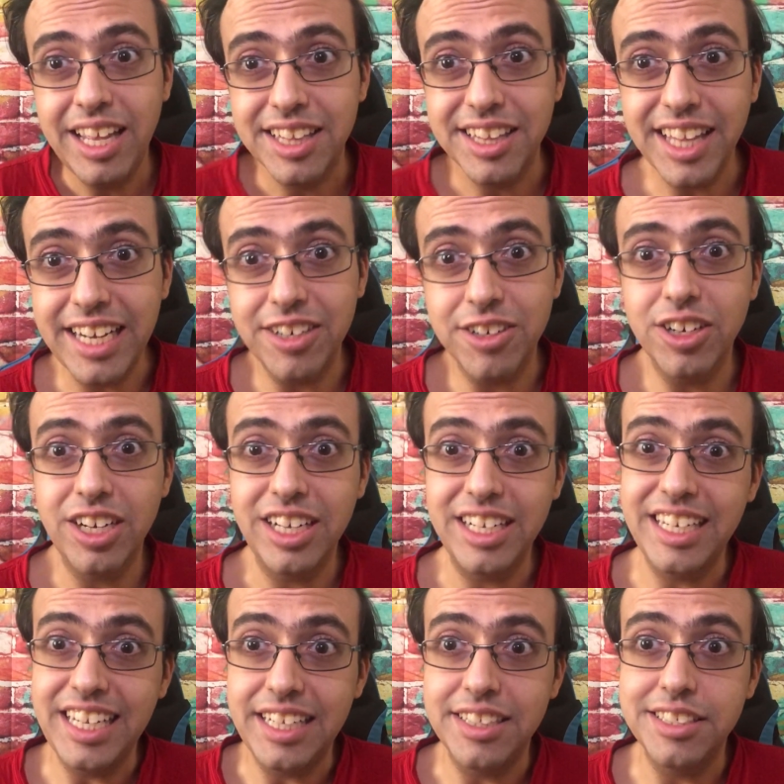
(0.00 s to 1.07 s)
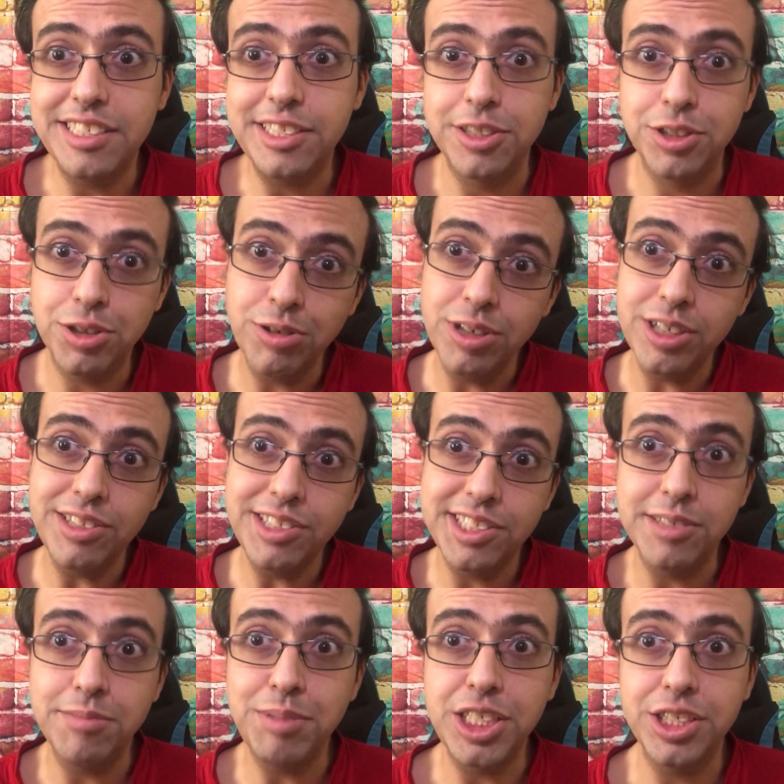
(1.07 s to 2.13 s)
later on in this tutorial,
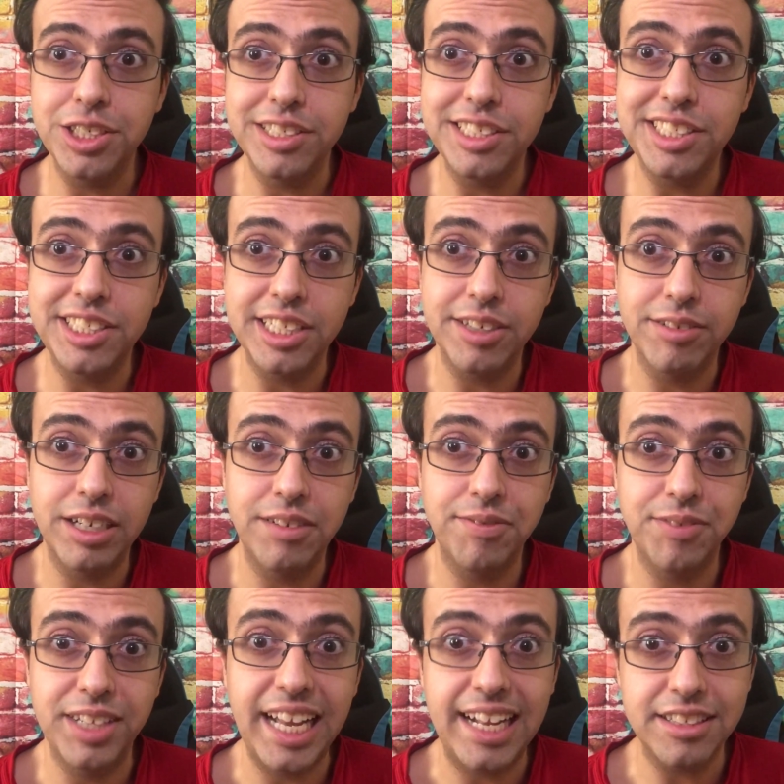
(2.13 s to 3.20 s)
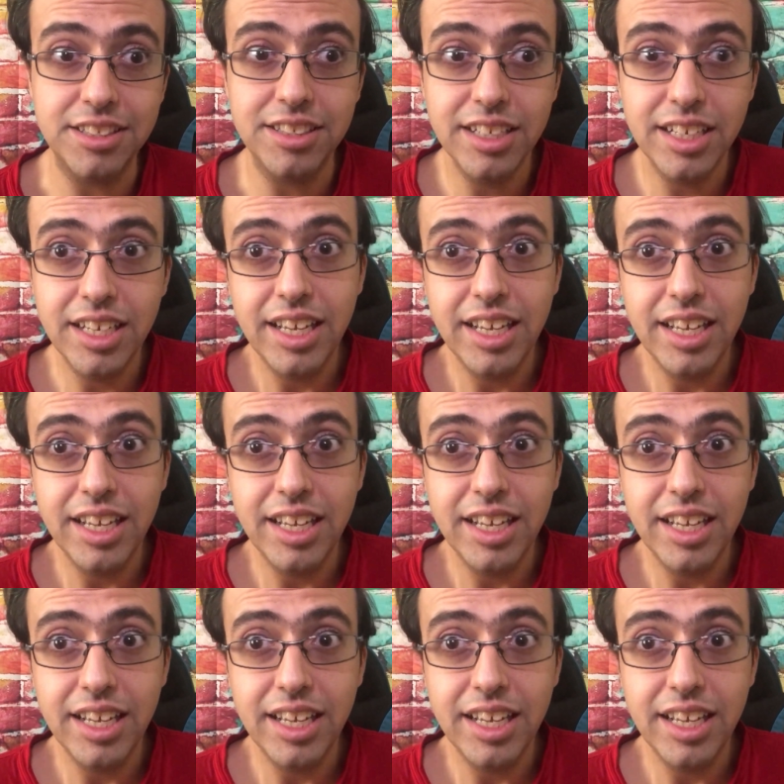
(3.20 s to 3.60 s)
so be sure to stick around for that.